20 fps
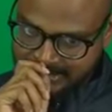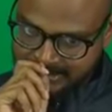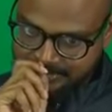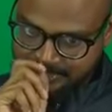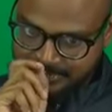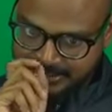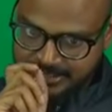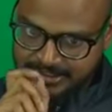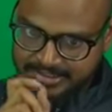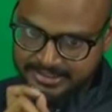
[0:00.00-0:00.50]

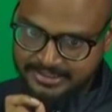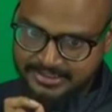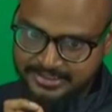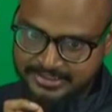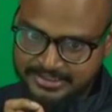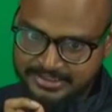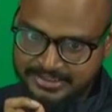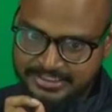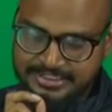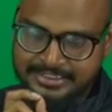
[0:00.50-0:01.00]
But
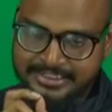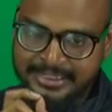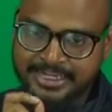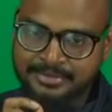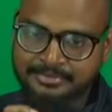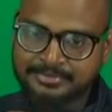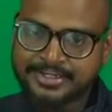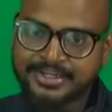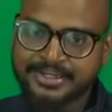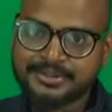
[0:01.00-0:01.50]
the
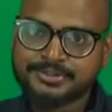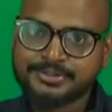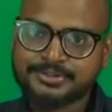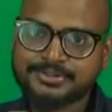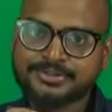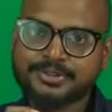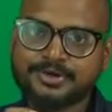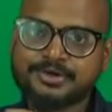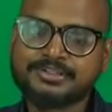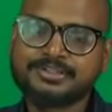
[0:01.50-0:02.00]
time take to
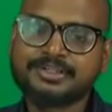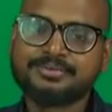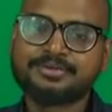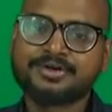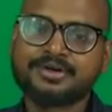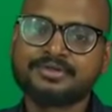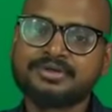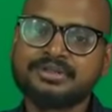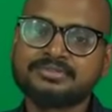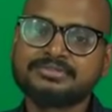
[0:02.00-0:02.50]
solve the
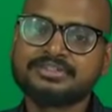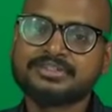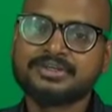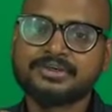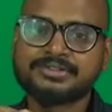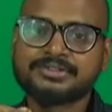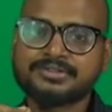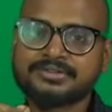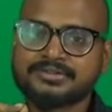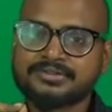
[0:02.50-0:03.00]
problem is
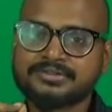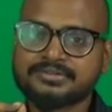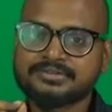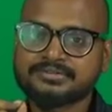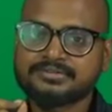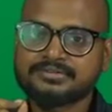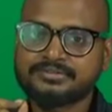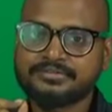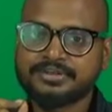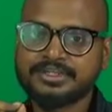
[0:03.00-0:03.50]
also
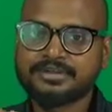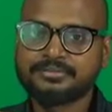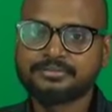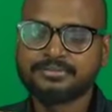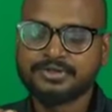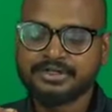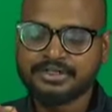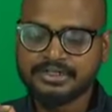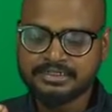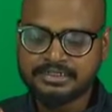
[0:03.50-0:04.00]
very
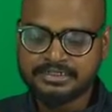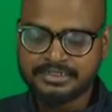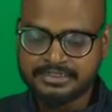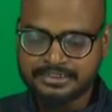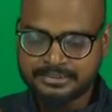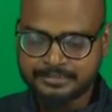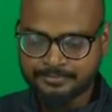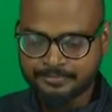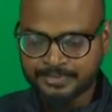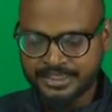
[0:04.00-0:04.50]
important.
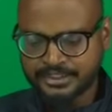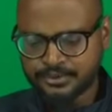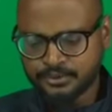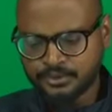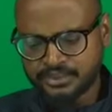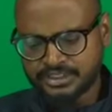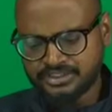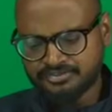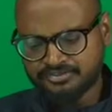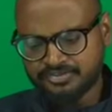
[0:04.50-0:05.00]
Like I know
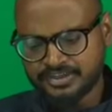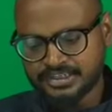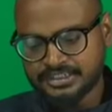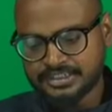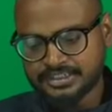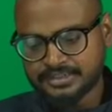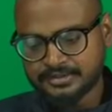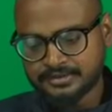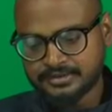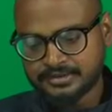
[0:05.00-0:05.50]

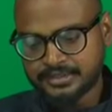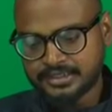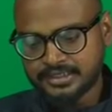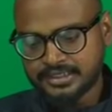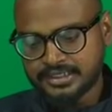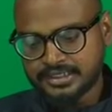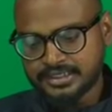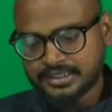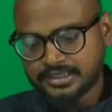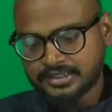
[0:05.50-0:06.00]
everything,
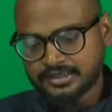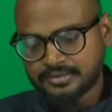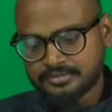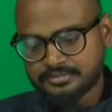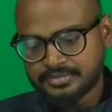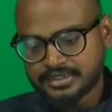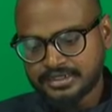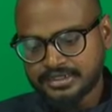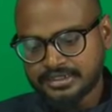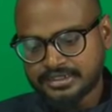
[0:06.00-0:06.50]

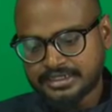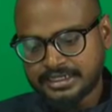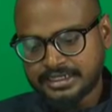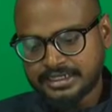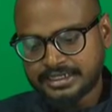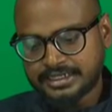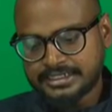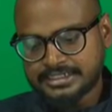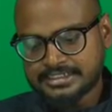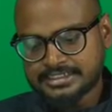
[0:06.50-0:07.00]
but
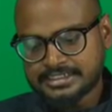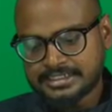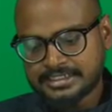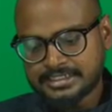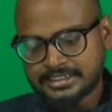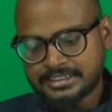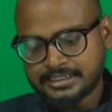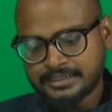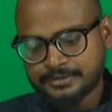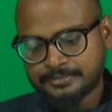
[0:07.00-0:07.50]

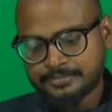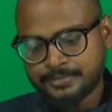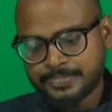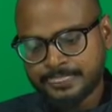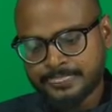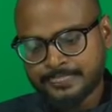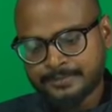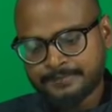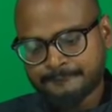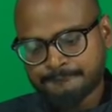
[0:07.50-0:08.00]
IIT
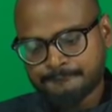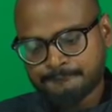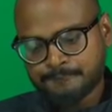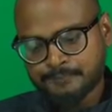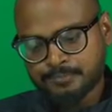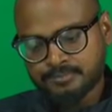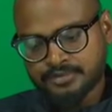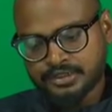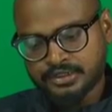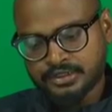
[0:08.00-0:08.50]

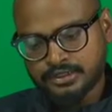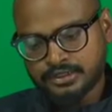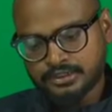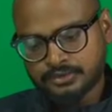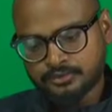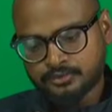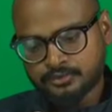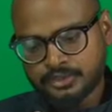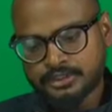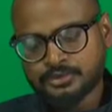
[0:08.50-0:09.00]
uh,
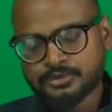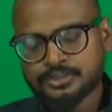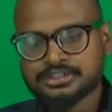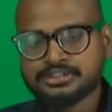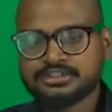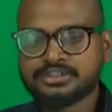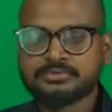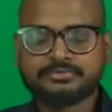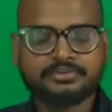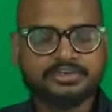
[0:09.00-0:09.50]
one question
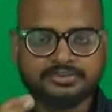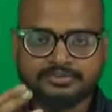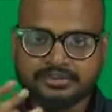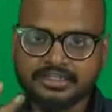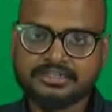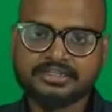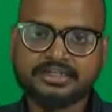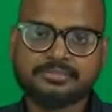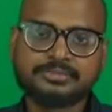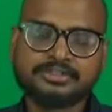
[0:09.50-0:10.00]
for, for
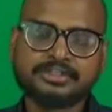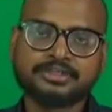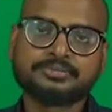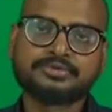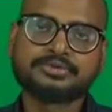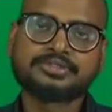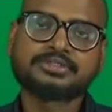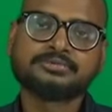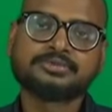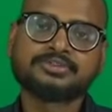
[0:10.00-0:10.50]
example
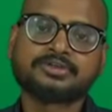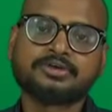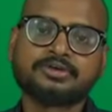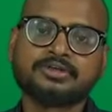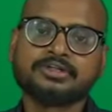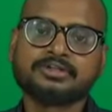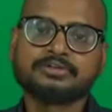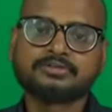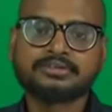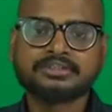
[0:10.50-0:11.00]
supposed to be solved
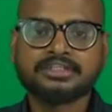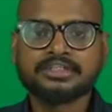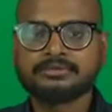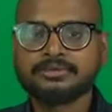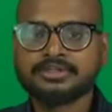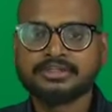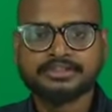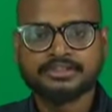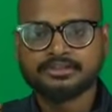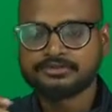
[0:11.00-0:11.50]
in three
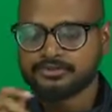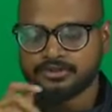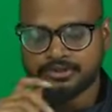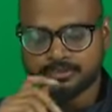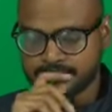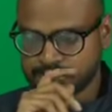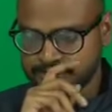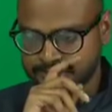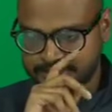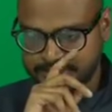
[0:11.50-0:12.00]
minutes or four
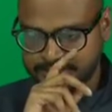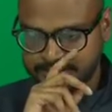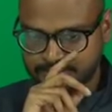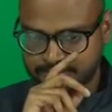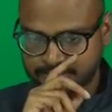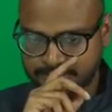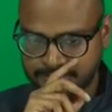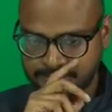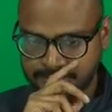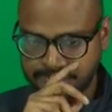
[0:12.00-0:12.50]
minutes, for
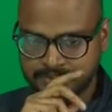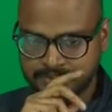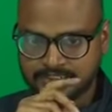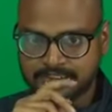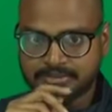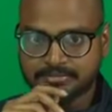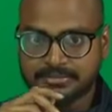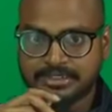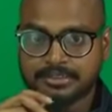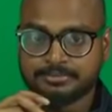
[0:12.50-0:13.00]
example.
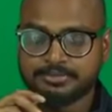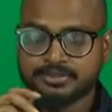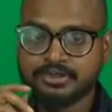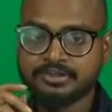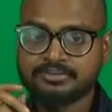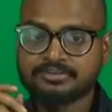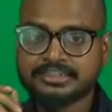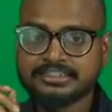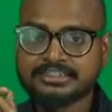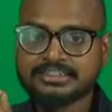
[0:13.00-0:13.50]
But I'm
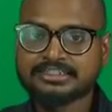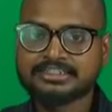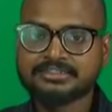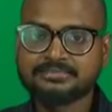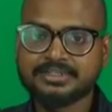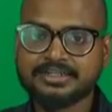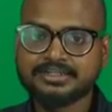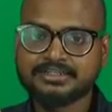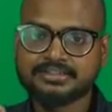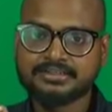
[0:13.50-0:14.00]
solving in six
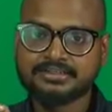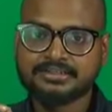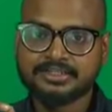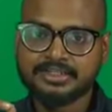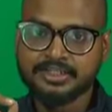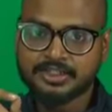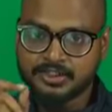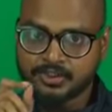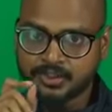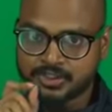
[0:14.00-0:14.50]
minutes.
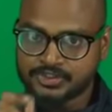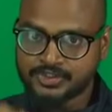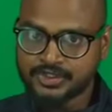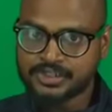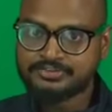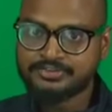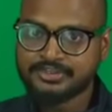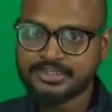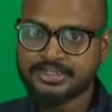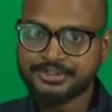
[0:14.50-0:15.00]
You are
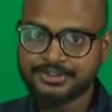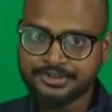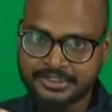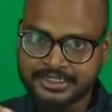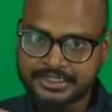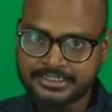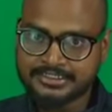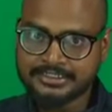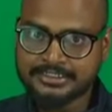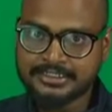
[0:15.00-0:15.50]
solving it, you are
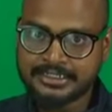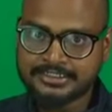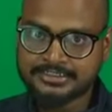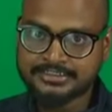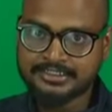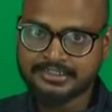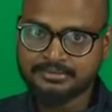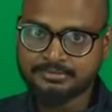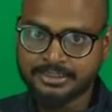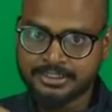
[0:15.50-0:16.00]
getting the
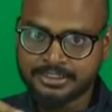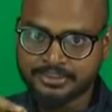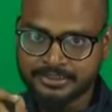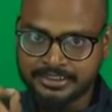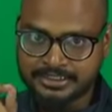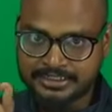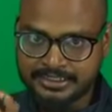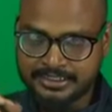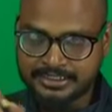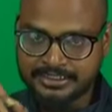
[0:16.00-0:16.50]
answer, but you are
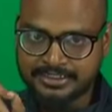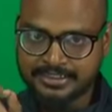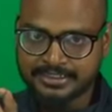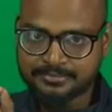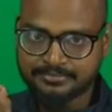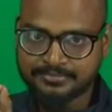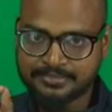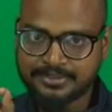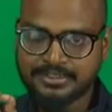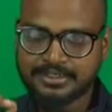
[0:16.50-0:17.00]
taking time.
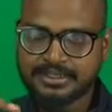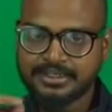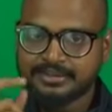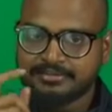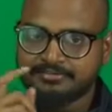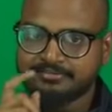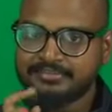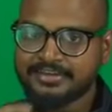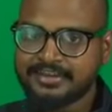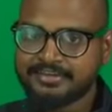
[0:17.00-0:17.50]

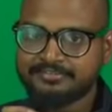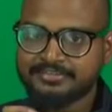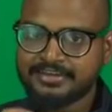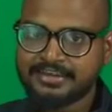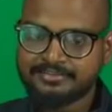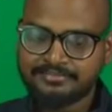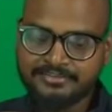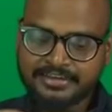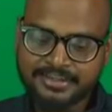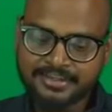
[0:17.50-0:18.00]
Where
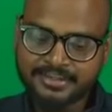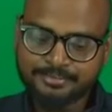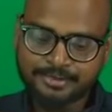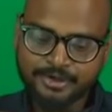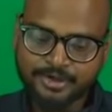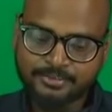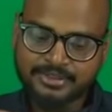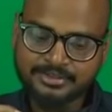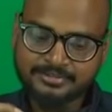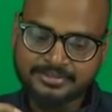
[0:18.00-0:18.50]
where where the
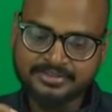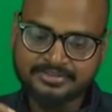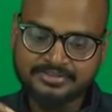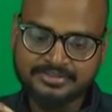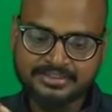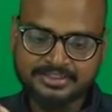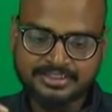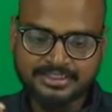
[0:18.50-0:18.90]
problem is?